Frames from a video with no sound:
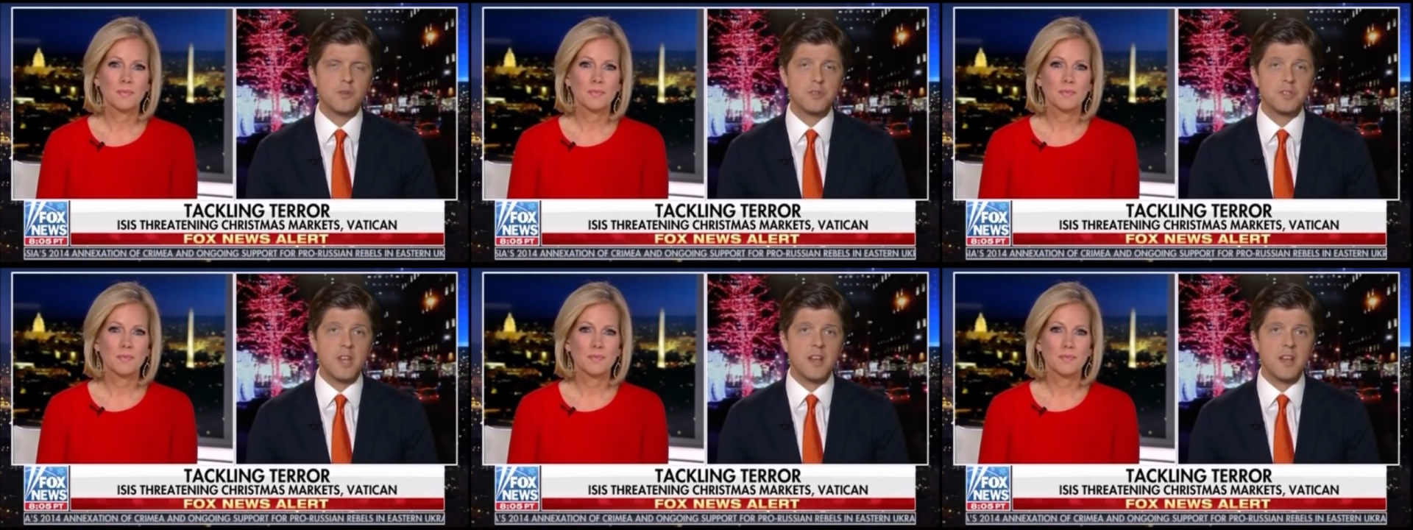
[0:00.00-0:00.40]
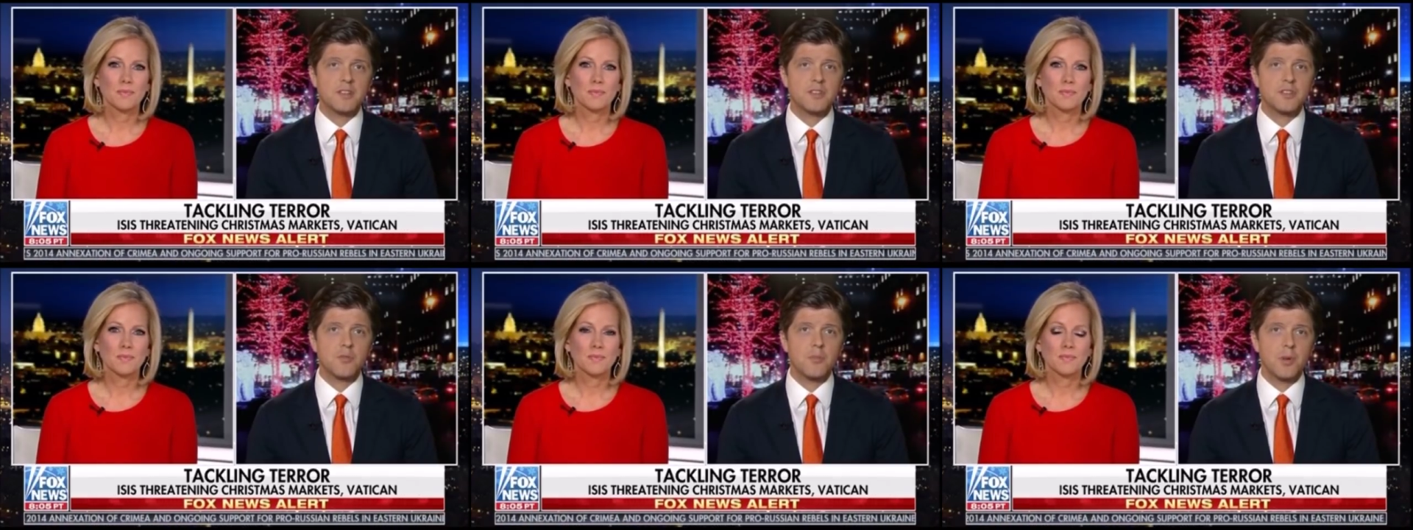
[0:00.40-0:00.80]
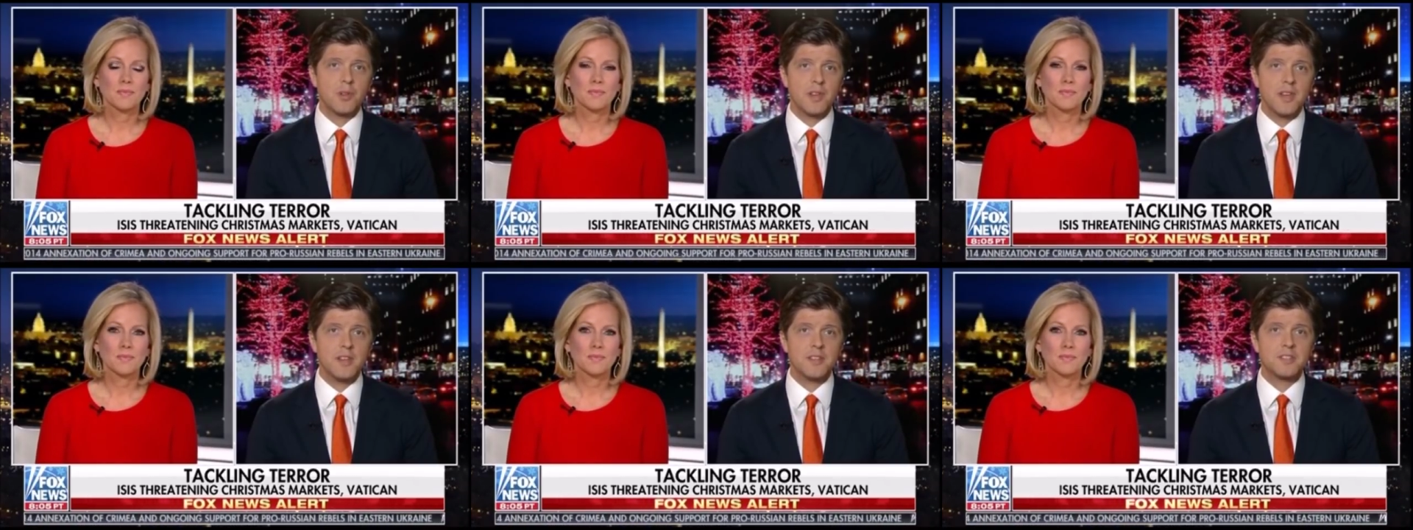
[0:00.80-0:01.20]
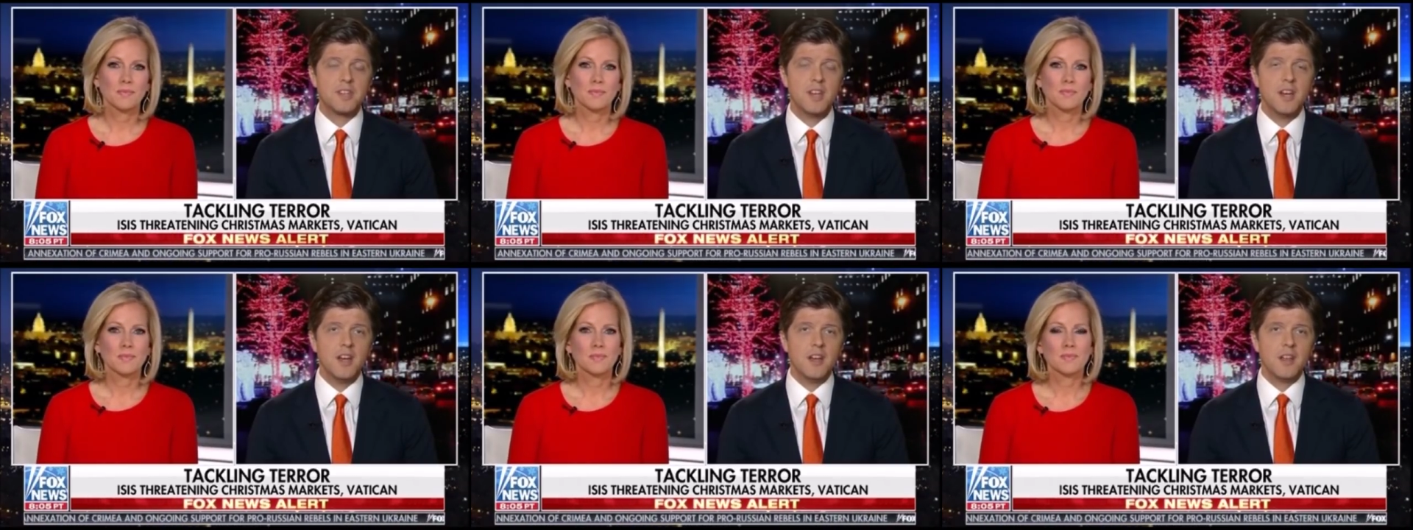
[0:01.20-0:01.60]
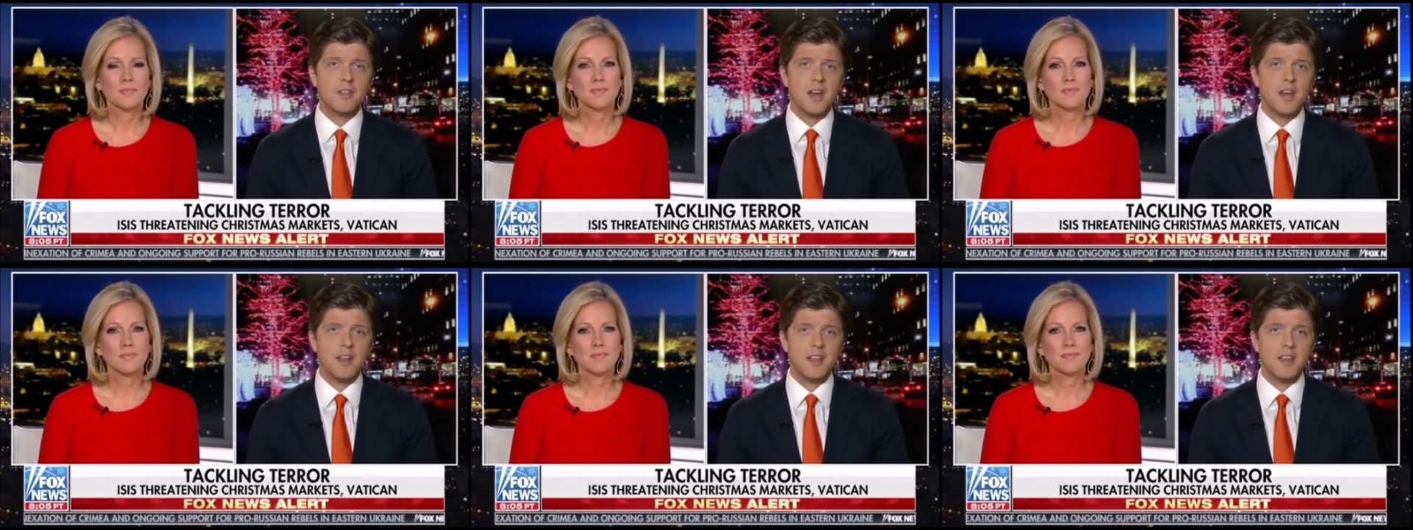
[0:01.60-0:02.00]
Speaker 1: says to police,
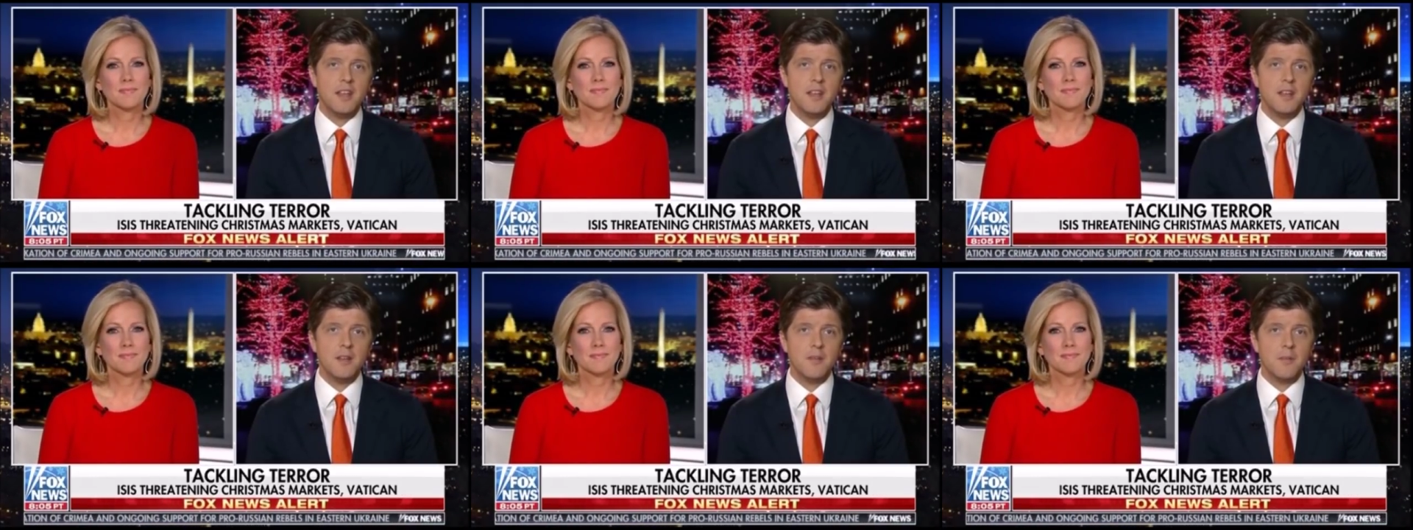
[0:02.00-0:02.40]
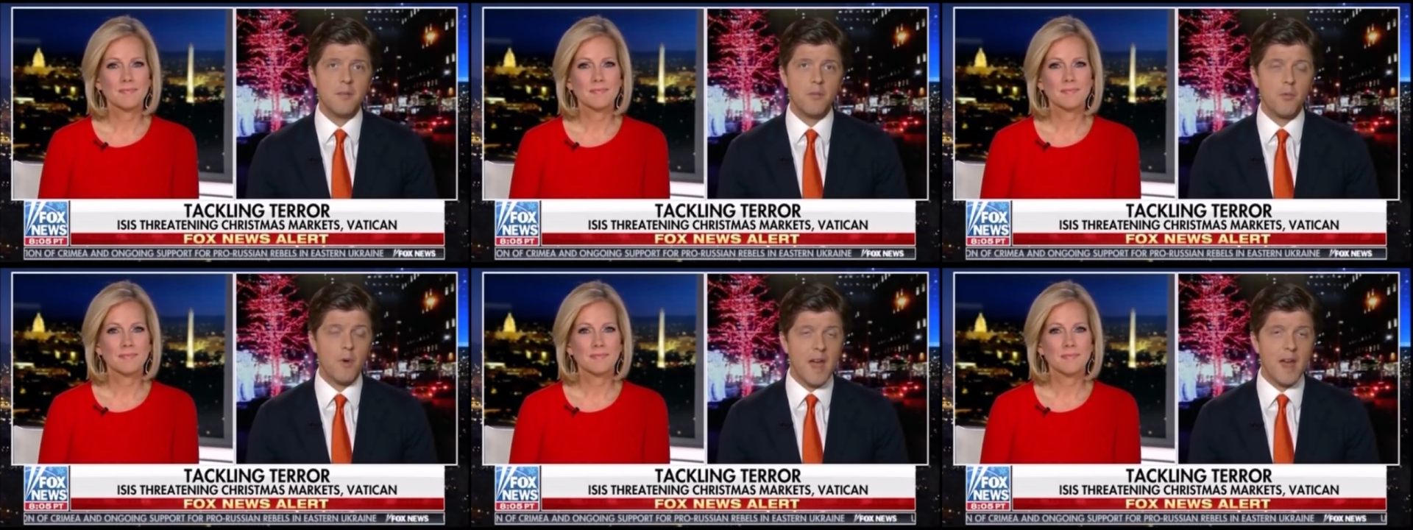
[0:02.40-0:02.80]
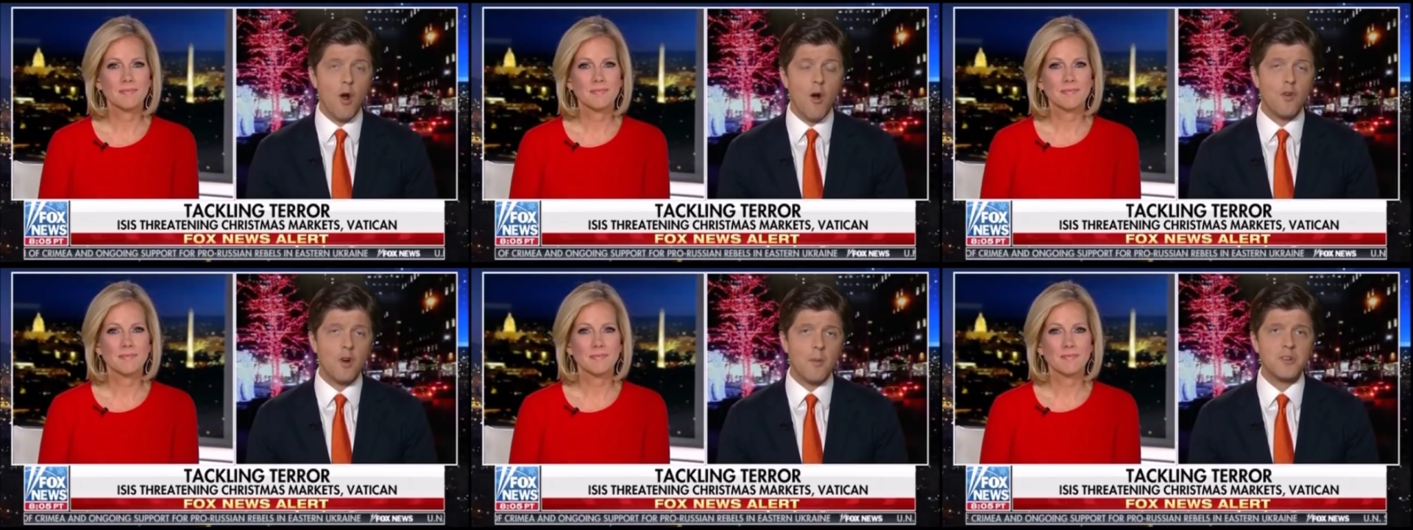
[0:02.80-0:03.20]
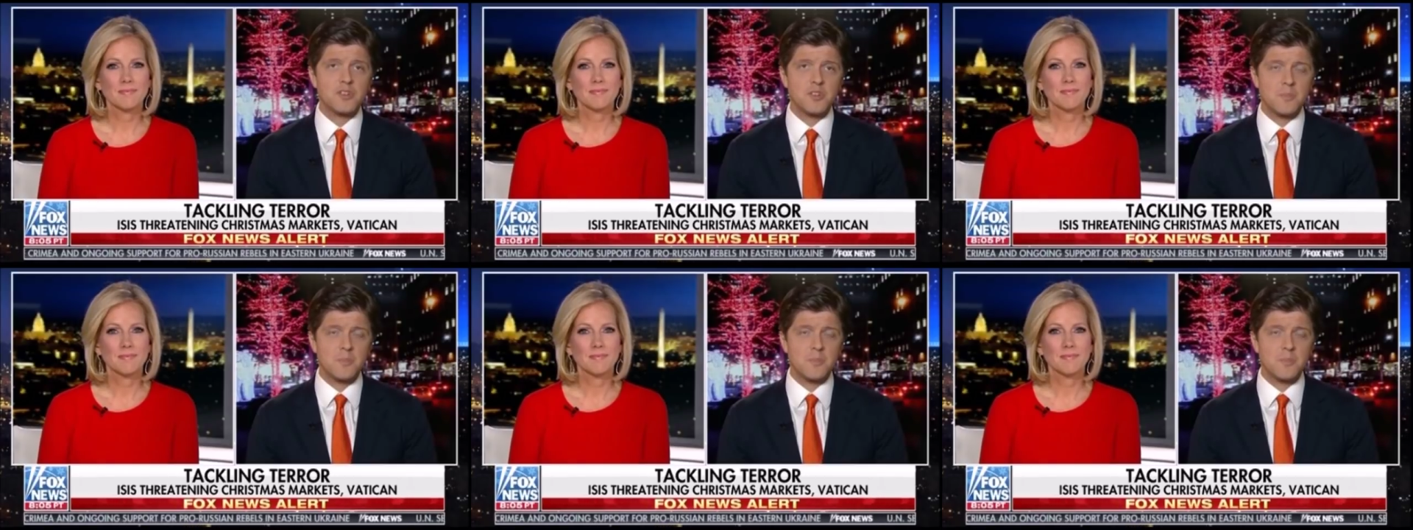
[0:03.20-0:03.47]
that he ran over a bunch of